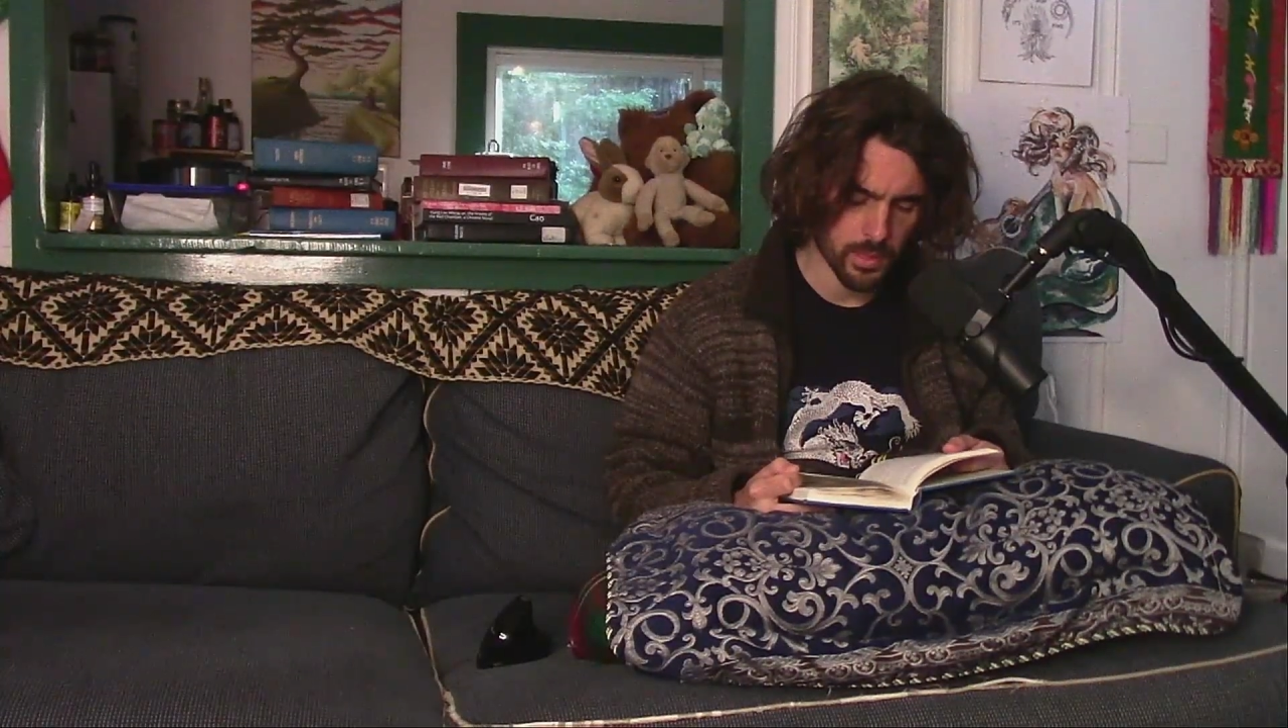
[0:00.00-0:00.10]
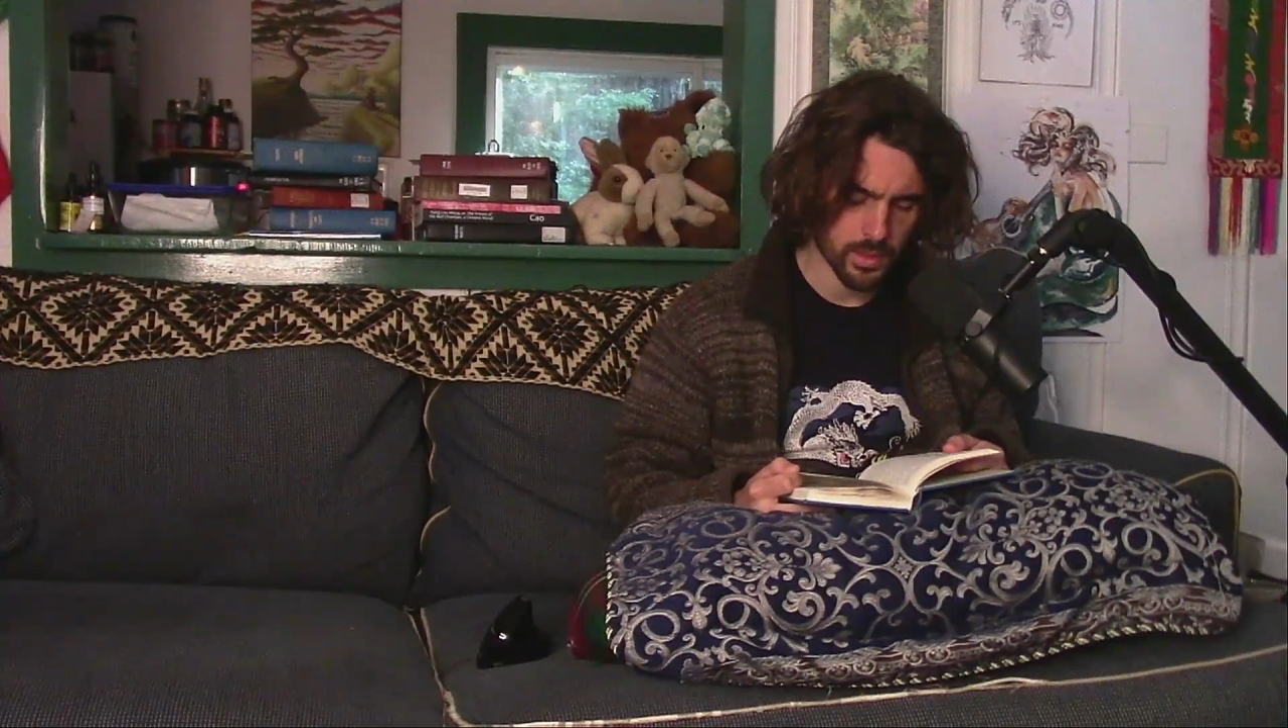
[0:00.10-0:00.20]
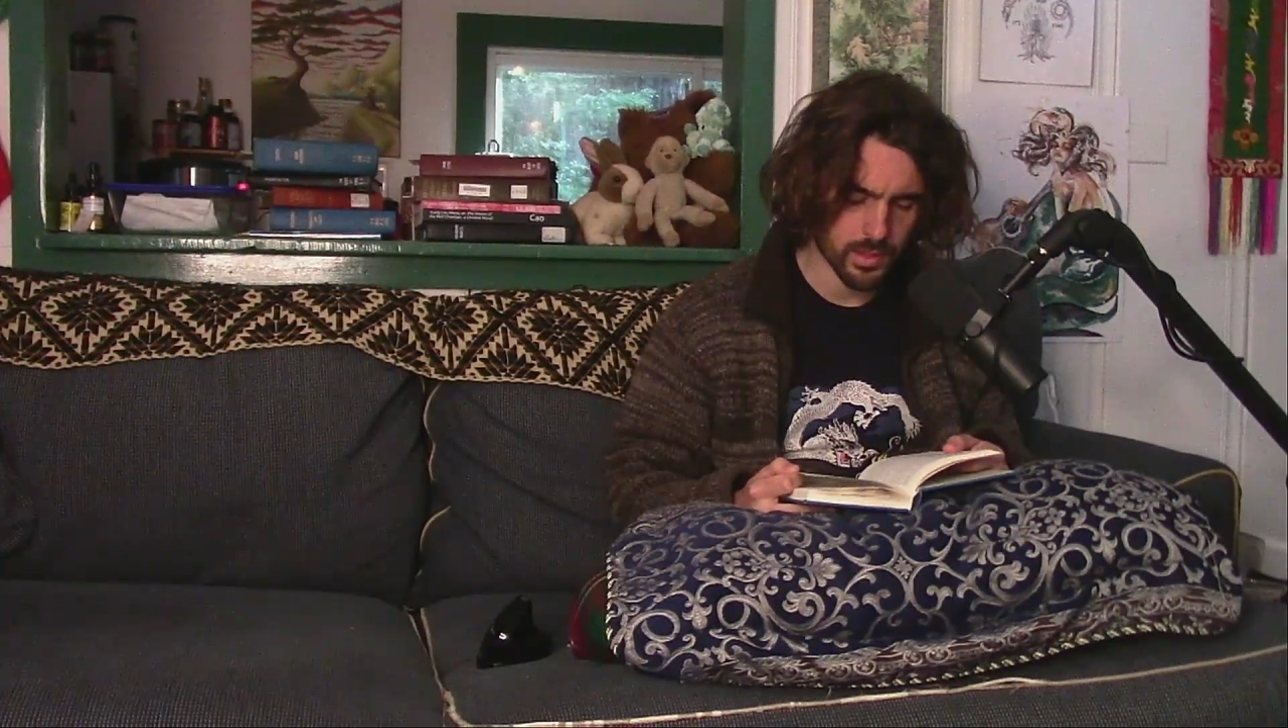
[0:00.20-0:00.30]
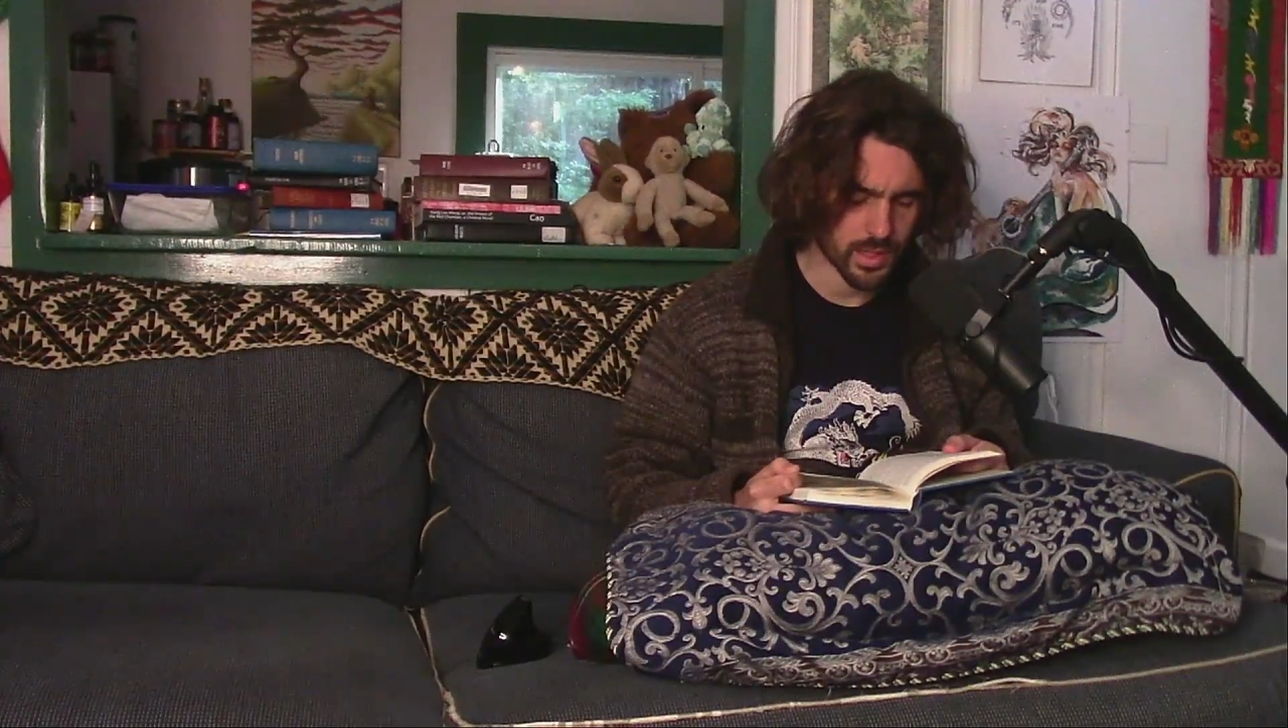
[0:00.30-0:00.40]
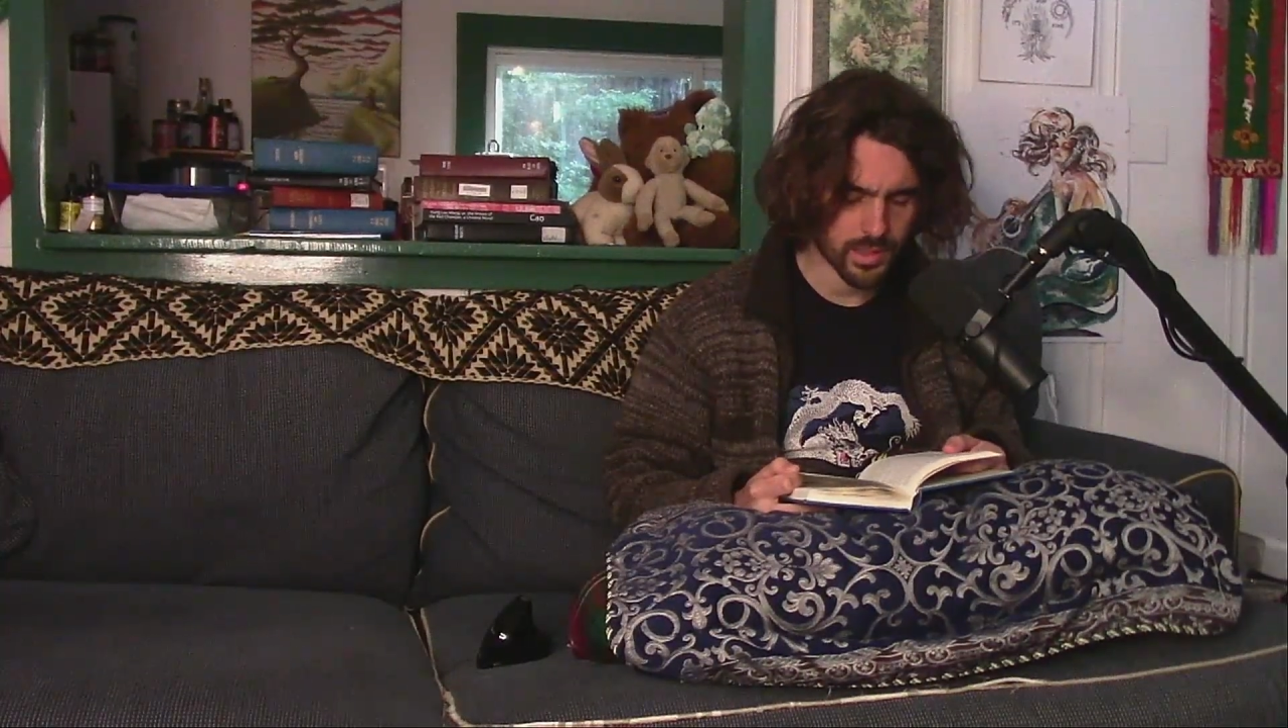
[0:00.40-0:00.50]

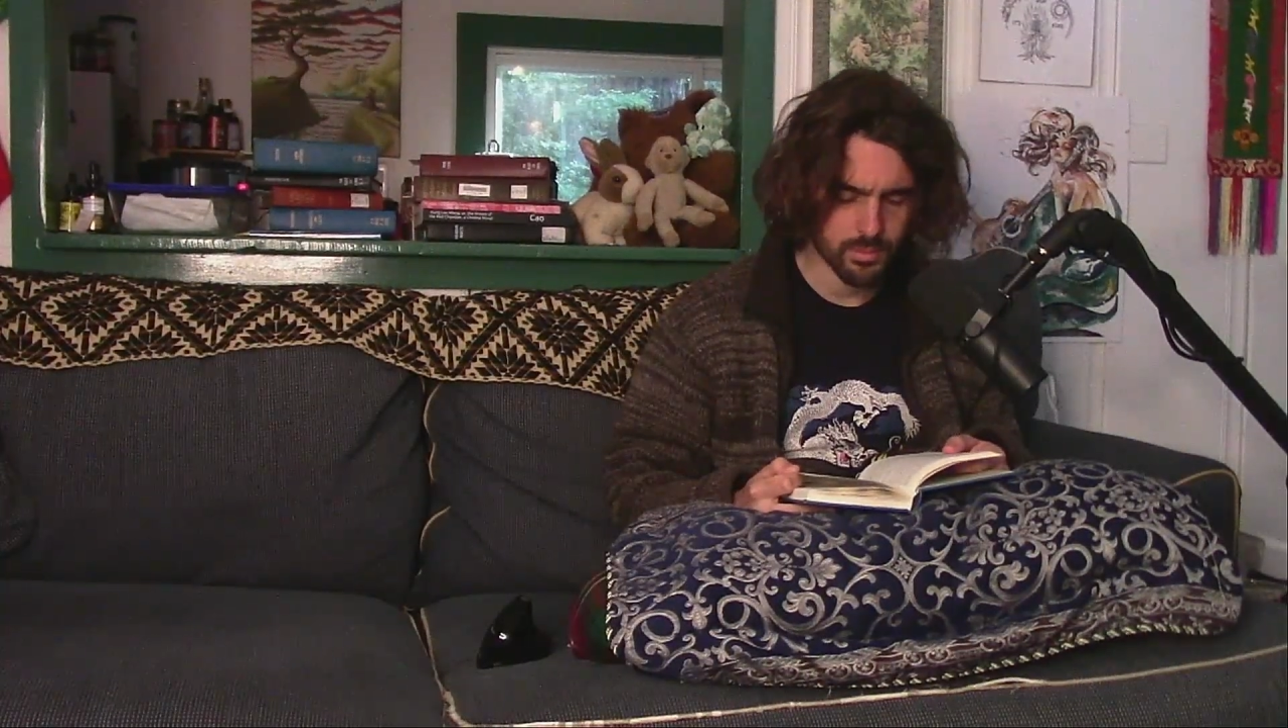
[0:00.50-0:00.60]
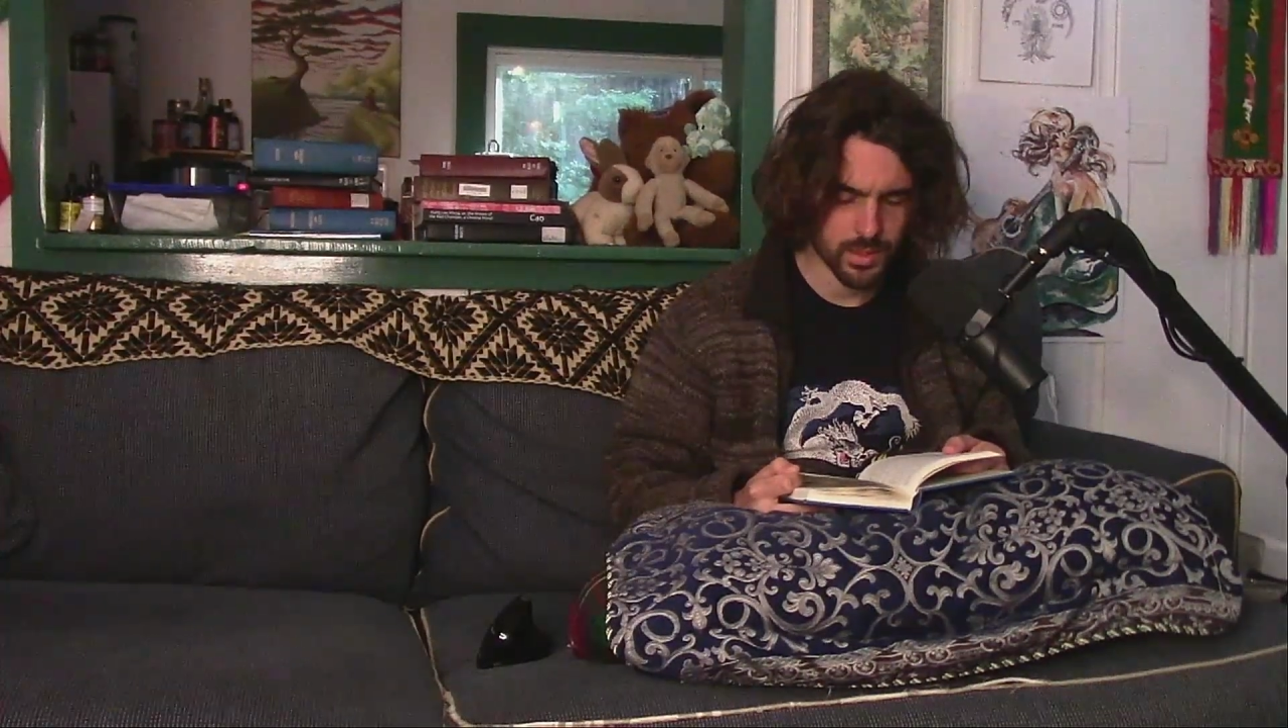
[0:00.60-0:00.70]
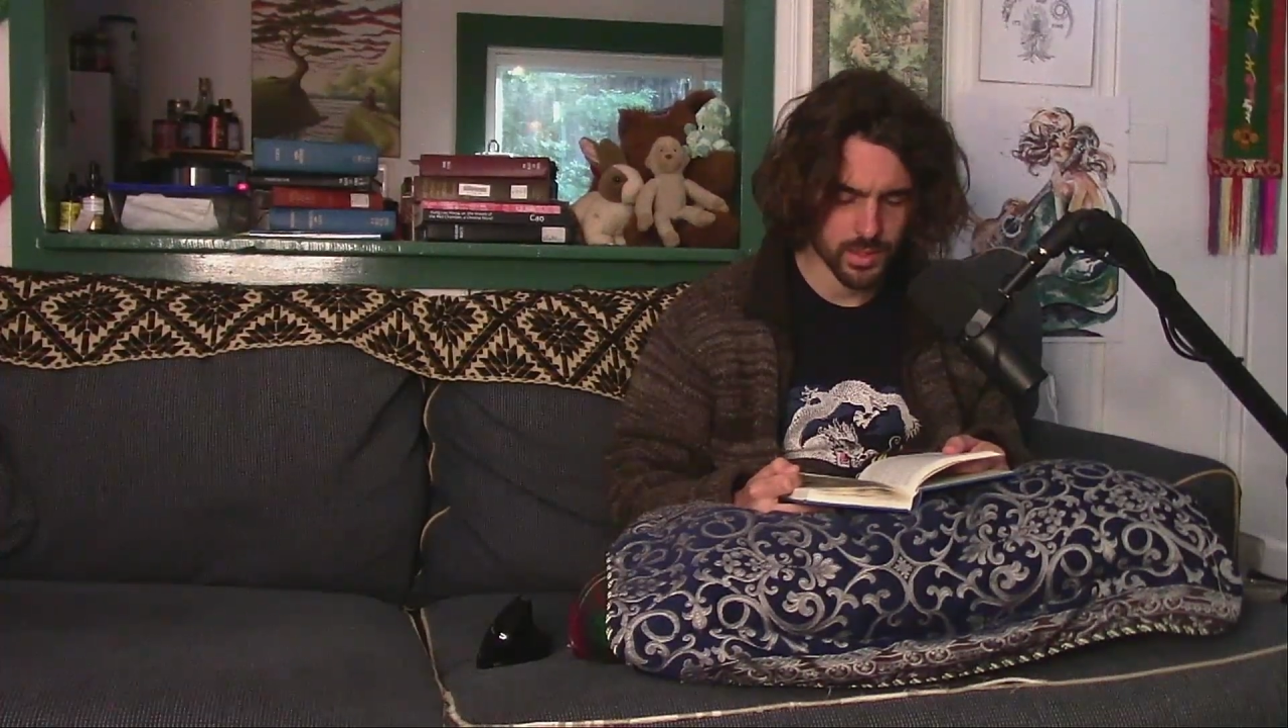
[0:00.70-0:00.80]
It hadn't been